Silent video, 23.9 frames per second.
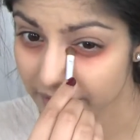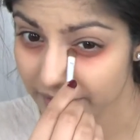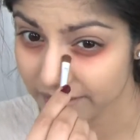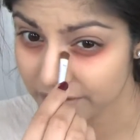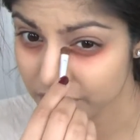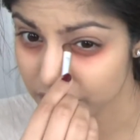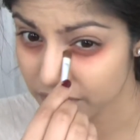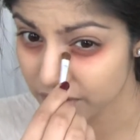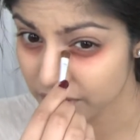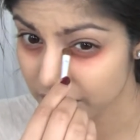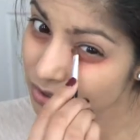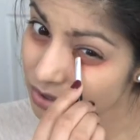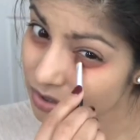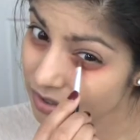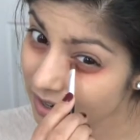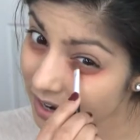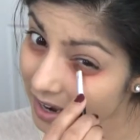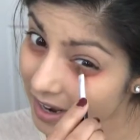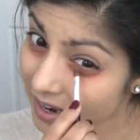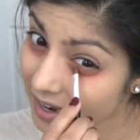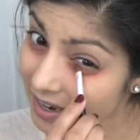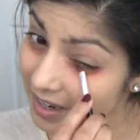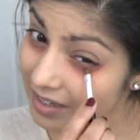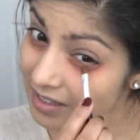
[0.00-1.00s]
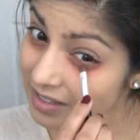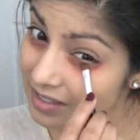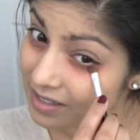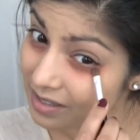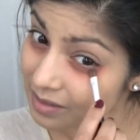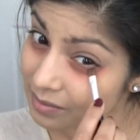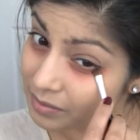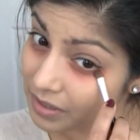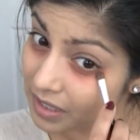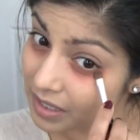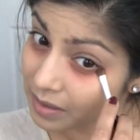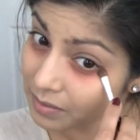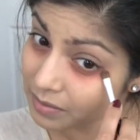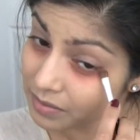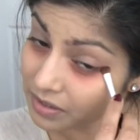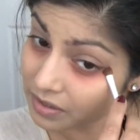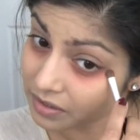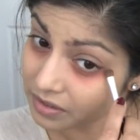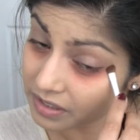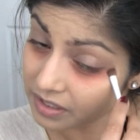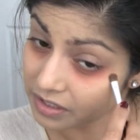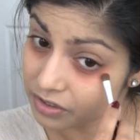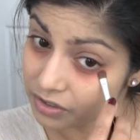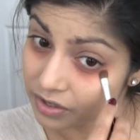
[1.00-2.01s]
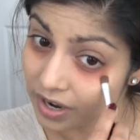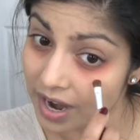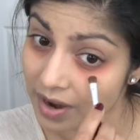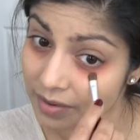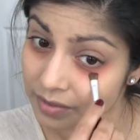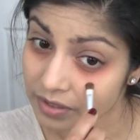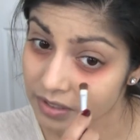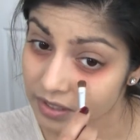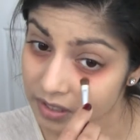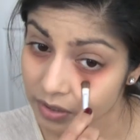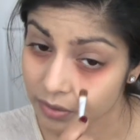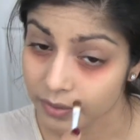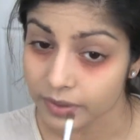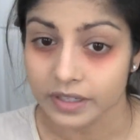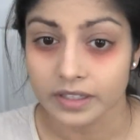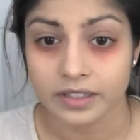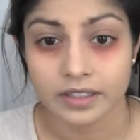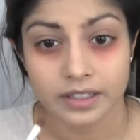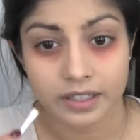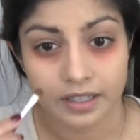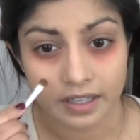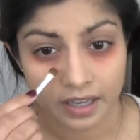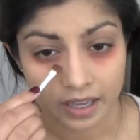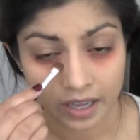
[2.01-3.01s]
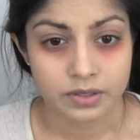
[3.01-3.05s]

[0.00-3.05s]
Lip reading: extra dry sometimes, or they dry really quickly.